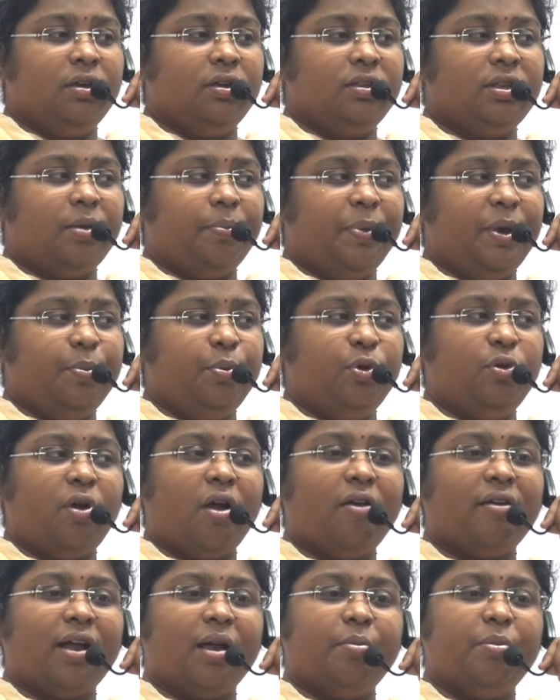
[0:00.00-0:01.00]
The people who
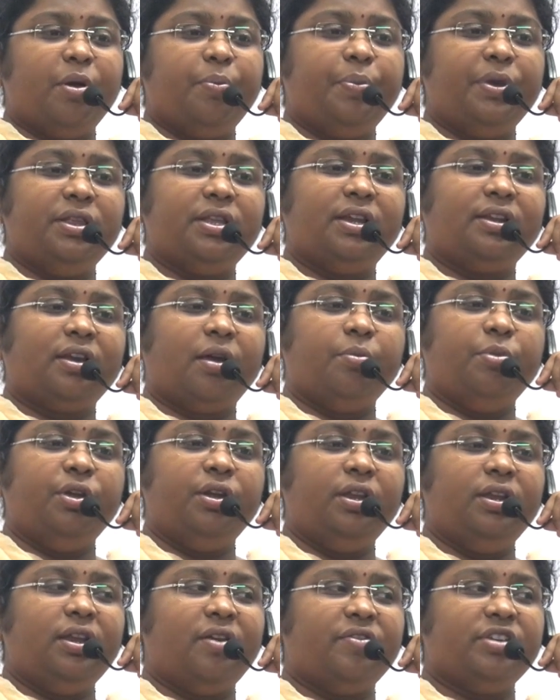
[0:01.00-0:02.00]
have come up in that
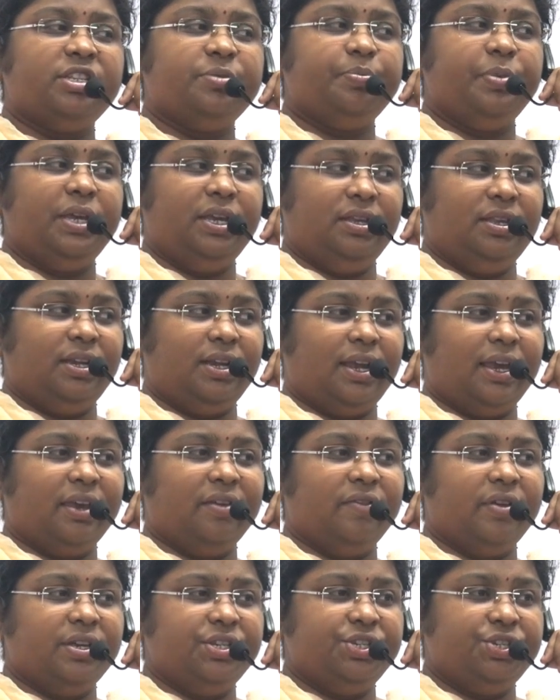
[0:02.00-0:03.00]
community never speak the
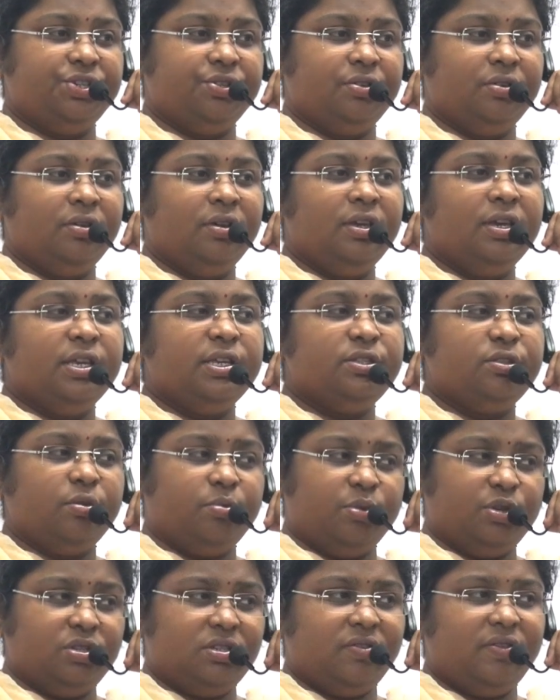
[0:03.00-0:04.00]
language. So
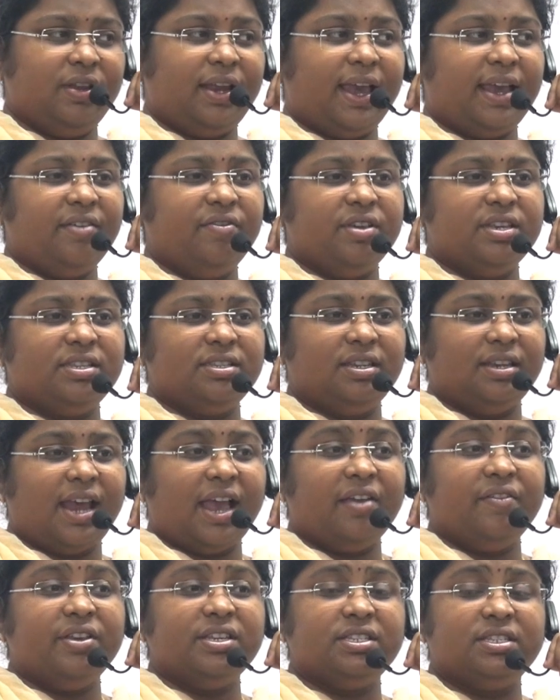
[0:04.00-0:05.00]
most of the language
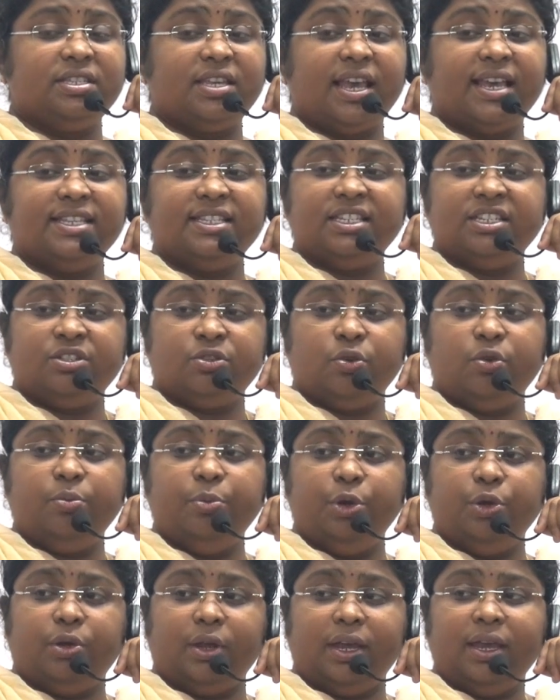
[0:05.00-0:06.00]
has its own
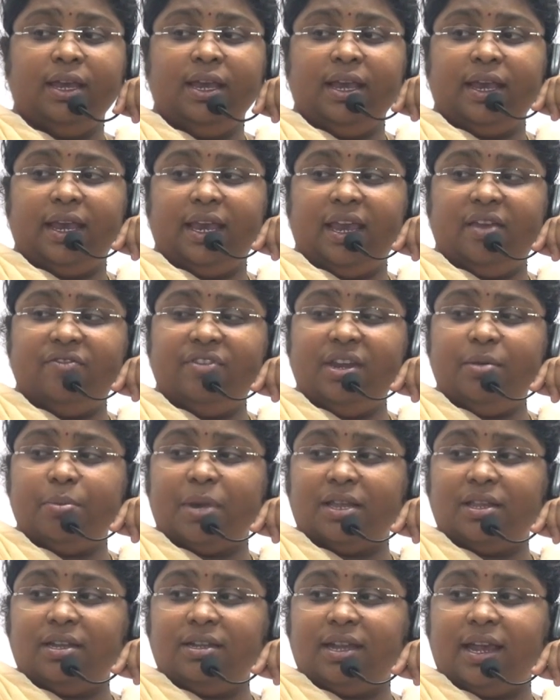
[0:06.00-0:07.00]
beauty. Every
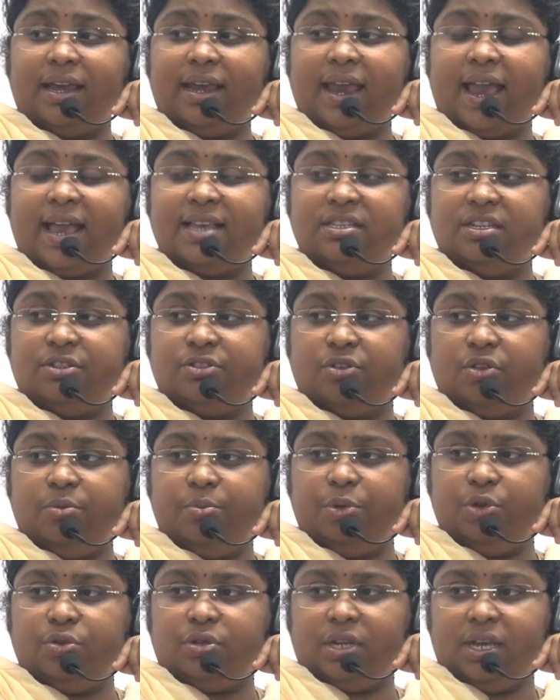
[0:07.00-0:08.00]
mother tongue has its
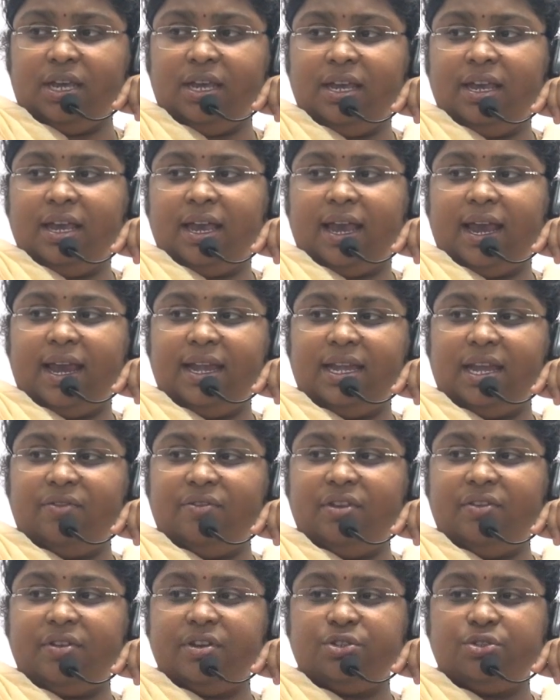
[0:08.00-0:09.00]
own beauty and
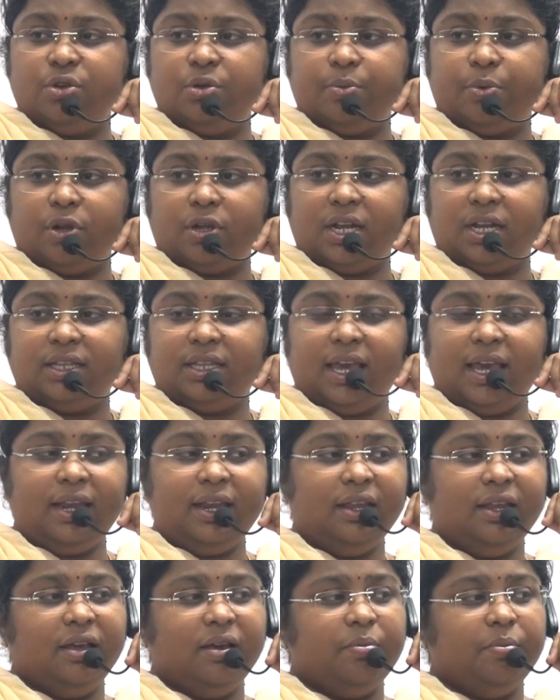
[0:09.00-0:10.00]
everyone should protect
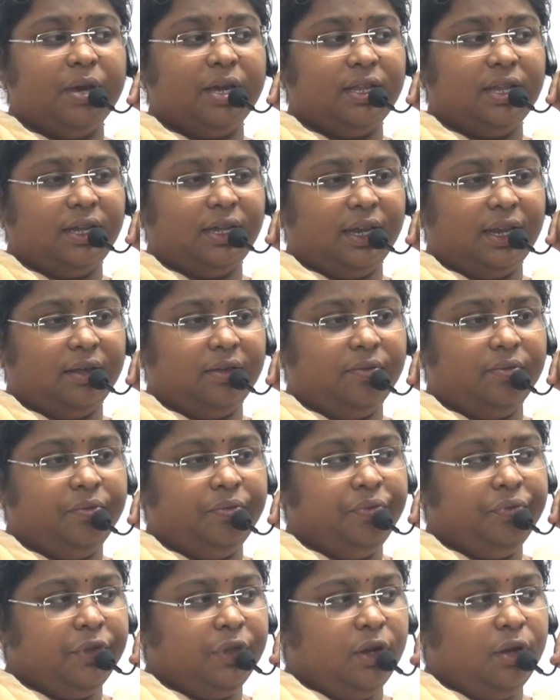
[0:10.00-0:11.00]
their mother tongue.
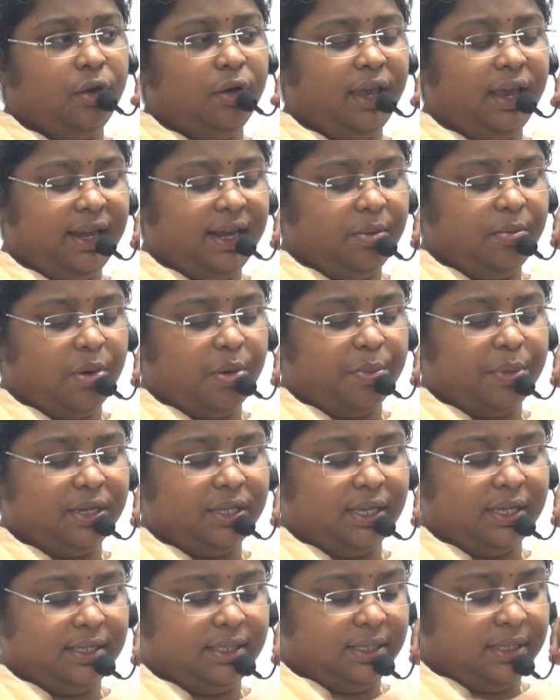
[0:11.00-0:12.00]
Okay, remember
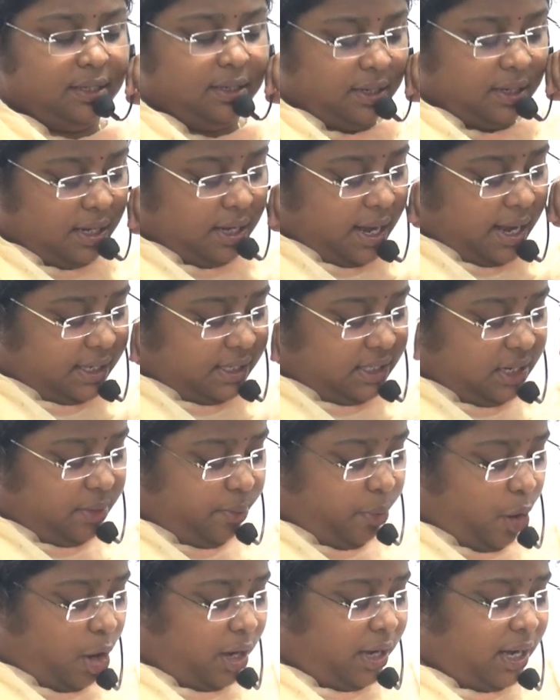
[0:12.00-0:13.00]
this. Next
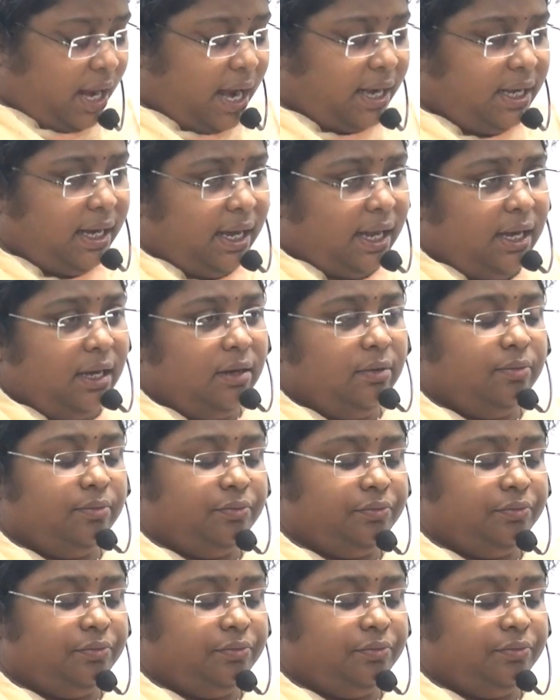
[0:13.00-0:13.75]
important article,